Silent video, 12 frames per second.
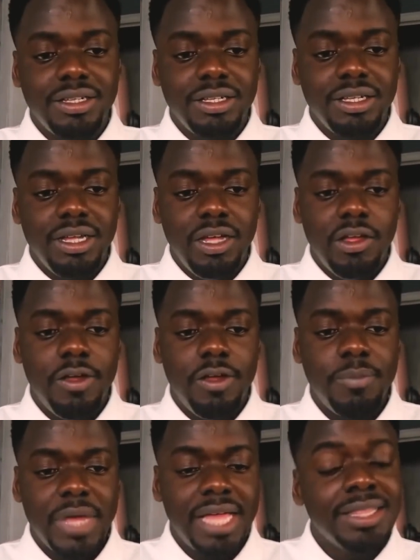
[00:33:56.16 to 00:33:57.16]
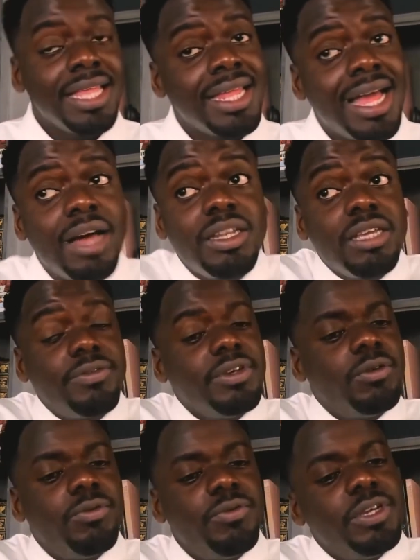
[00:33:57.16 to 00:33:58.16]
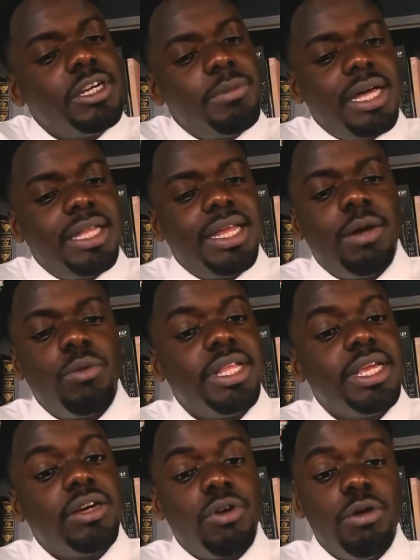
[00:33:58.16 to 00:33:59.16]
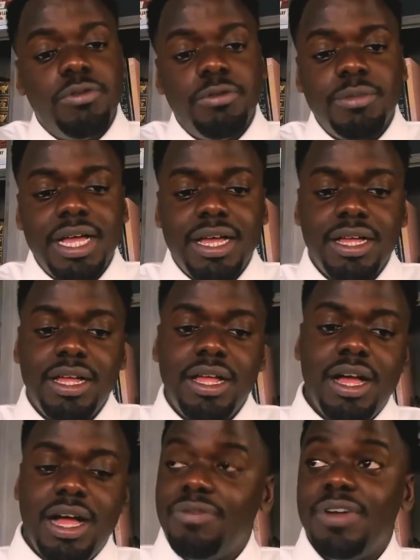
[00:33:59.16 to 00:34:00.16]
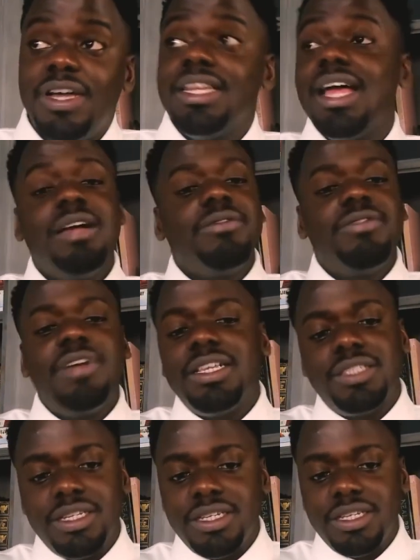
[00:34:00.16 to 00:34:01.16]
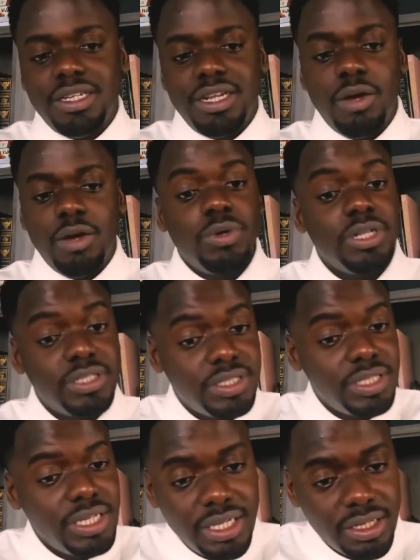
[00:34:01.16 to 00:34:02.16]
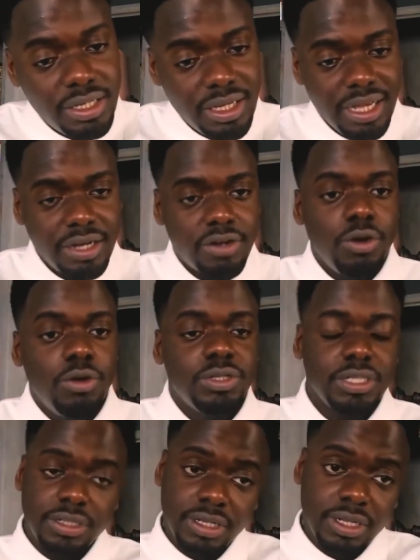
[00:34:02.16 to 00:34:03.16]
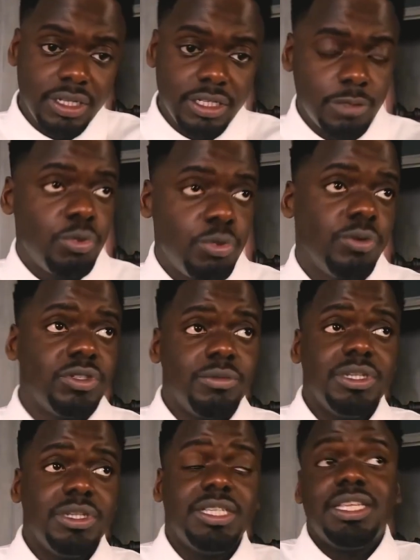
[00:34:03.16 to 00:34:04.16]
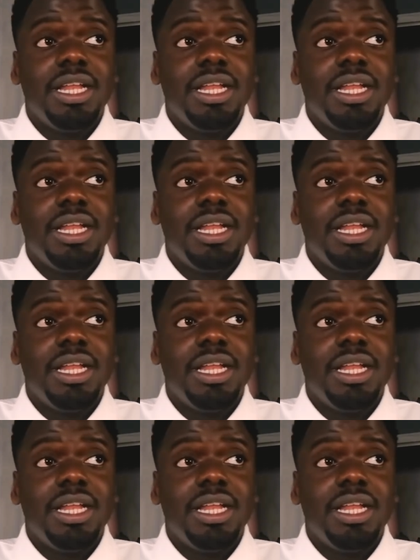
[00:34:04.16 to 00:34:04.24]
And then how they feel and think about that and what they grow from that, I find that fascinating. I want to see how it grows and support what Dominique said.